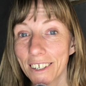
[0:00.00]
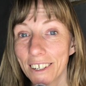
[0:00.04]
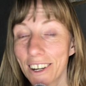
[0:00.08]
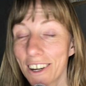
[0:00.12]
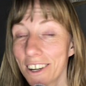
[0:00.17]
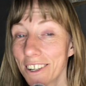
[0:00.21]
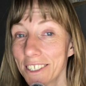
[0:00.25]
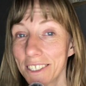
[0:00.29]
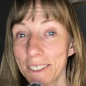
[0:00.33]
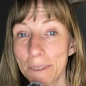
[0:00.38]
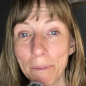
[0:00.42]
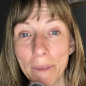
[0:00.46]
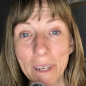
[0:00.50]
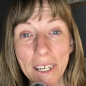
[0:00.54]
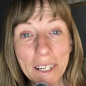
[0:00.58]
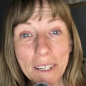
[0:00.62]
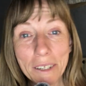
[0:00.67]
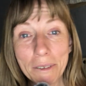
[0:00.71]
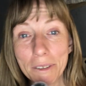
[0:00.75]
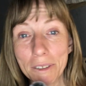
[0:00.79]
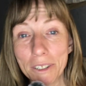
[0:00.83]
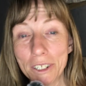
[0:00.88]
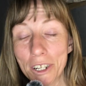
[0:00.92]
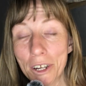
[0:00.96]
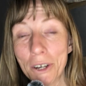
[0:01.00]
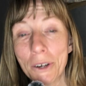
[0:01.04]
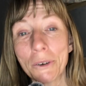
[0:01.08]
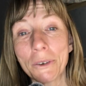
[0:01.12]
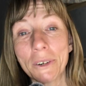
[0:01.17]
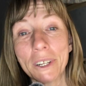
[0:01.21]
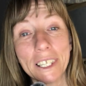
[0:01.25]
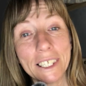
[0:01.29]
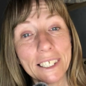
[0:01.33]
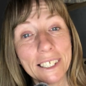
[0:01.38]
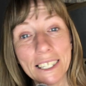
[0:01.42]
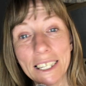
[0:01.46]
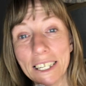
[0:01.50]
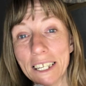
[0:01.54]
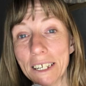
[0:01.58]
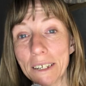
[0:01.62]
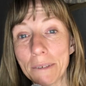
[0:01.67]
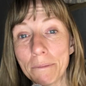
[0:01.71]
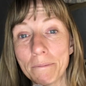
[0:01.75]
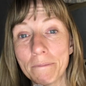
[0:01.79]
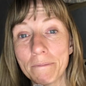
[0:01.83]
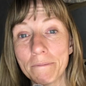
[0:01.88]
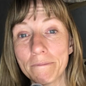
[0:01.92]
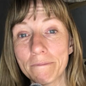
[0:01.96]
God has made it known. His
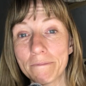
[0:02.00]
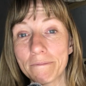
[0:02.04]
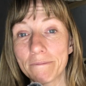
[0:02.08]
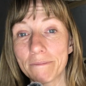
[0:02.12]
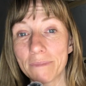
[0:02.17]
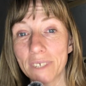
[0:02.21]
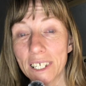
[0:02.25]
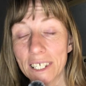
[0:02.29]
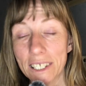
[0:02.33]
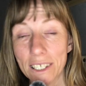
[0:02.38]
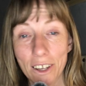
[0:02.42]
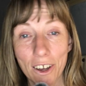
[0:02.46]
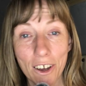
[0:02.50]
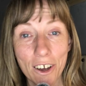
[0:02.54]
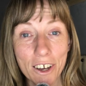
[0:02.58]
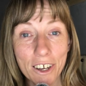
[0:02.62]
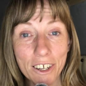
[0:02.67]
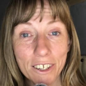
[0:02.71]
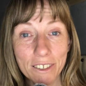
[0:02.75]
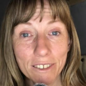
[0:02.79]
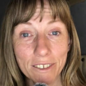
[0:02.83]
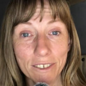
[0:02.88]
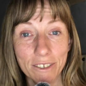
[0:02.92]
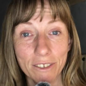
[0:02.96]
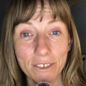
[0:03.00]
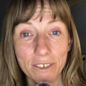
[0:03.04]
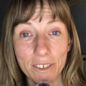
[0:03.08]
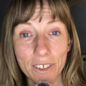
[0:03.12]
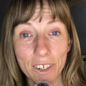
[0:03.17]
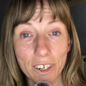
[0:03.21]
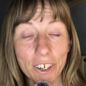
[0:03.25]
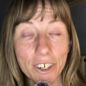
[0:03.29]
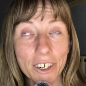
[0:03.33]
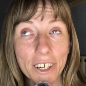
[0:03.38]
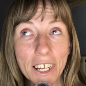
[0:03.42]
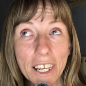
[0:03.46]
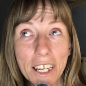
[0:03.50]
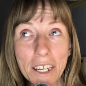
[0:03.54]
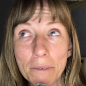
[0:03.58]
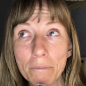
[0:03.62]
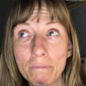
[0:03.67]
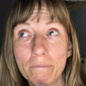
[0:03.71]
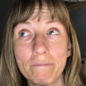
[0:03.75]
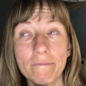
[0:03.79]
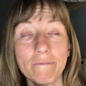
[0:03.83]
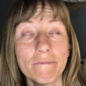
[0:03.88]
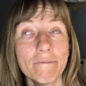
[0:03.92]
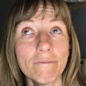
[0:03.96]
name is God. Her
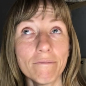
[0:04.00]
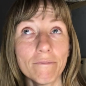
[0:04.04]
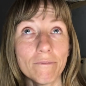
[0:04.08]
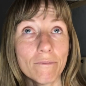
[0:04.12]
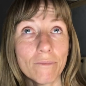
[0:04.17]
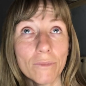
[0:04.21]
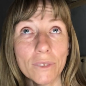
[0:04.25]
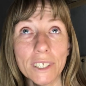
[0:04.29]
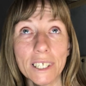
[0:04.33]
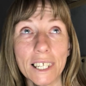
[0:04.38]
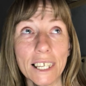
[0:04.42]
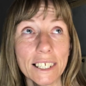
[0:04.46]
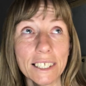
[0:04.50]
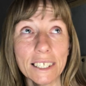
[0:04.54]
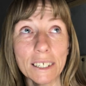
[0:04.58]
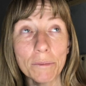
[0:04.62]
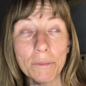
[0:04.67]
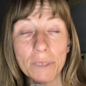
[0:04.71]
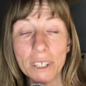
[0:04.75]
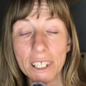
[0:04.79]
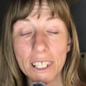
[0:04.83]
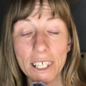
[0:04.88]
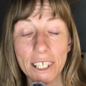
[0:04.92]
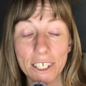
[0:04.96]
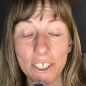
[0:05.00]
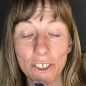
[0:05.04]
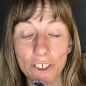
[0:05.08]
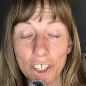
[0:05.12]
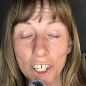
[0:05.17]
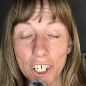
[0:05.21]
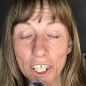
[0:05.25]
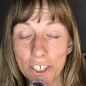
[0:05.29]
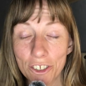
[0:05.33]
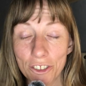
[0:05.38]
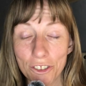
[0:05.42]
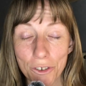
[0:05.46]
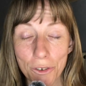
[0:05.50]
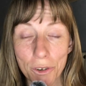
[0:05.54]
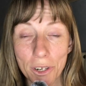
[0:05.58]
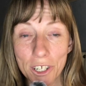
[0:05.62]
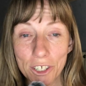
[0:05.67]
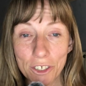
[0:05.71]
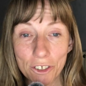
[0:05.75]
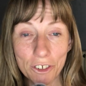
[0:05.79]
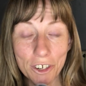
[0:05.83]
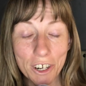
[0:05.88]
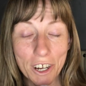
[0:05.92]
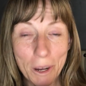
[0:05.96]
name, was that something that's changed through
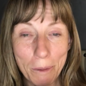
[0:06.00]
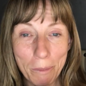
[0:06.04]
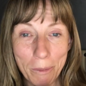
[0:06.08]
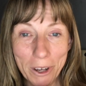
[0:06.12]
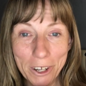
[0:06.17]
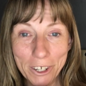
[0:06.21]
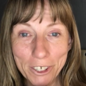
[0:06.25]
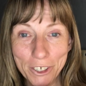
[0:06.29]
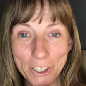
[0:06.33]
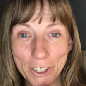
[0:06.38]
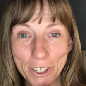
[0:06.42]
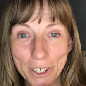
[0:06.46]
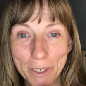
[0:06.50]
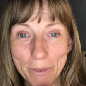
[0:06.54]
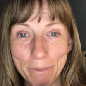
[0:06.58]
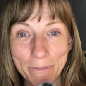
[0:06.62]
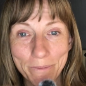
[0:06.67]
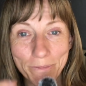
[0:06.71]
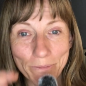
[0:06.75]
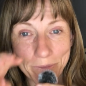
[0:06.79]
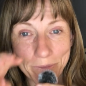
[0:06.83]
history? I'm not sure.